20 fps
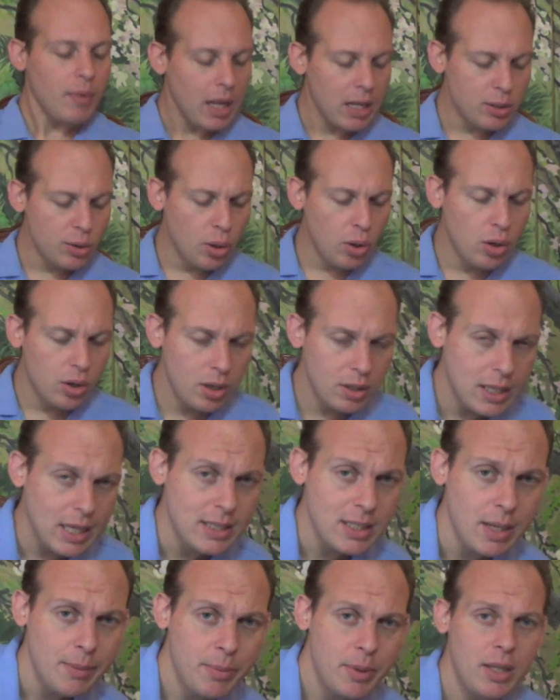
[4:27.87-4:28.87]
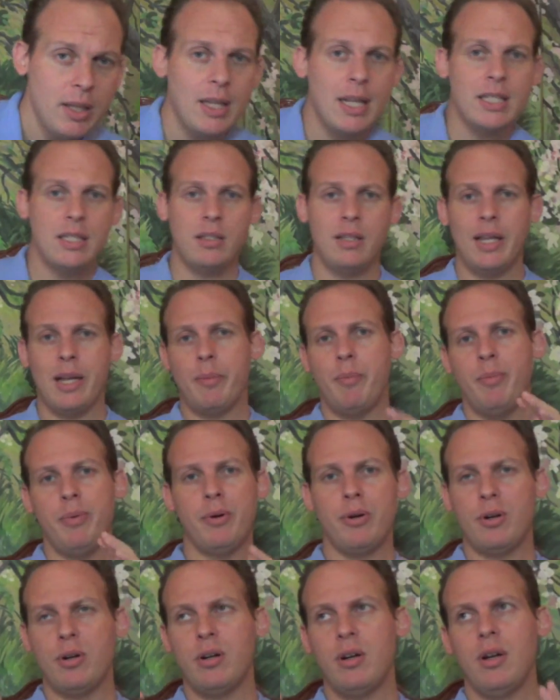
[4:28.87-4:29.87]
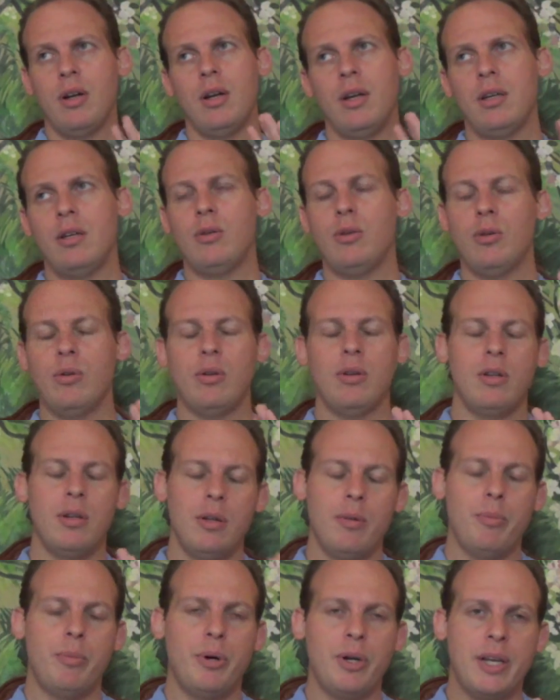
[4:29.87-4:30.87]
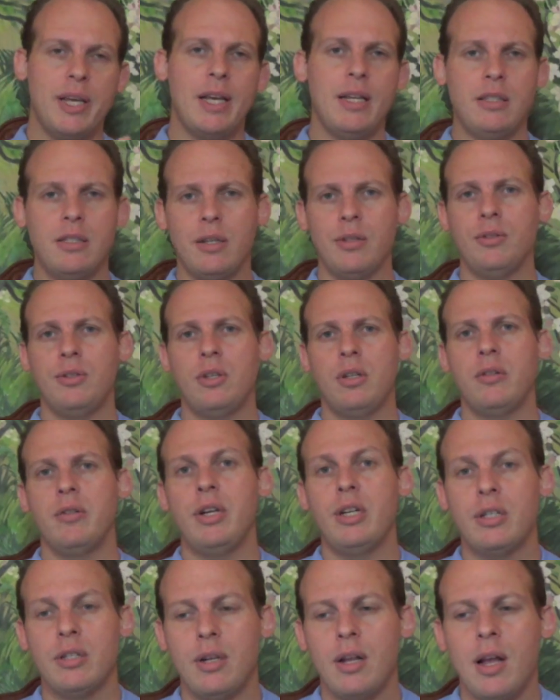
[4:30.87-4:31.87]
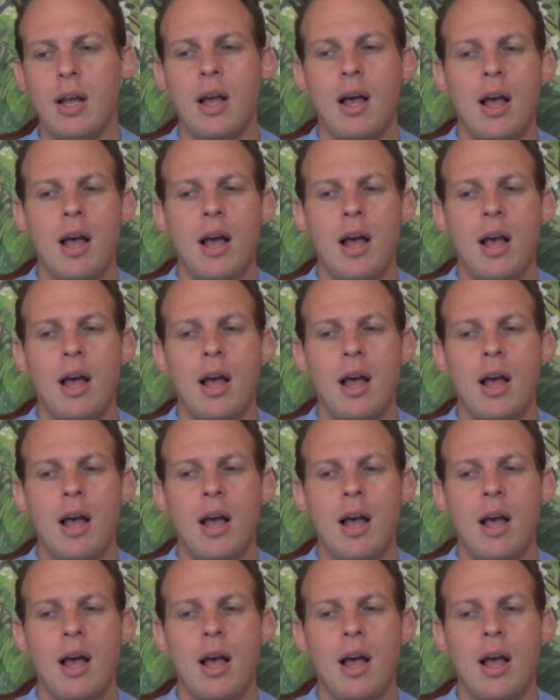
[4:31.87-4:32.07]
So that's something that's like per case consideration.